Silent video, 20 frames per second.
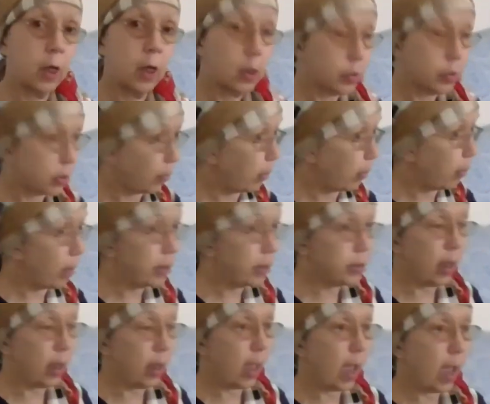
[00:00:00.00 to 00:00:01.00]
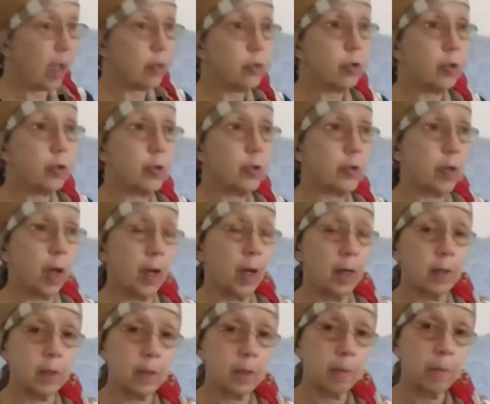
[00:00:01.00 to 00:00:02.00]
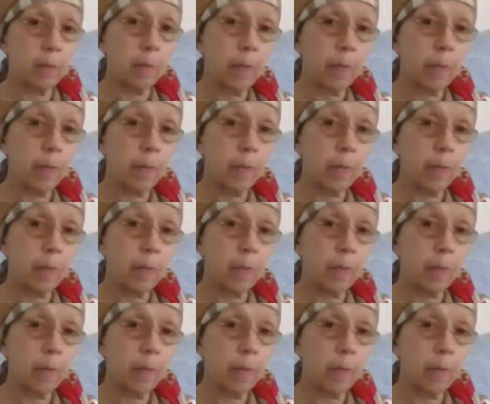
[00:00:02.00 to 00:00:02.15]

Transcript: So we want to exercise